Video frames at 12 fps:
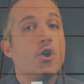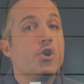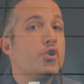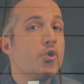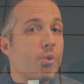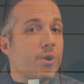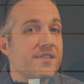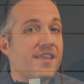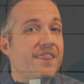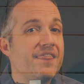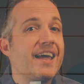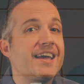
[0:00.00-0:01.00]
nor
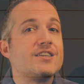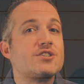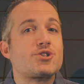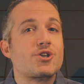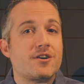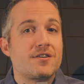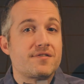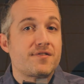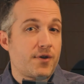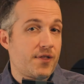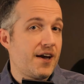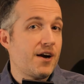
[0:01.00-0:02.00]
that they deserve
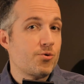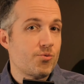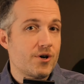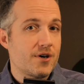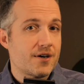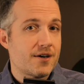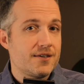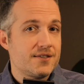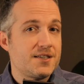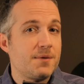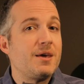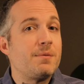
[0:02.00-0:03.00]
for their work
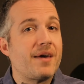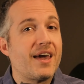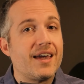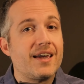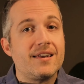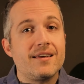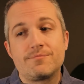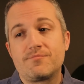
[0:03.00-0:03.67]
to be paid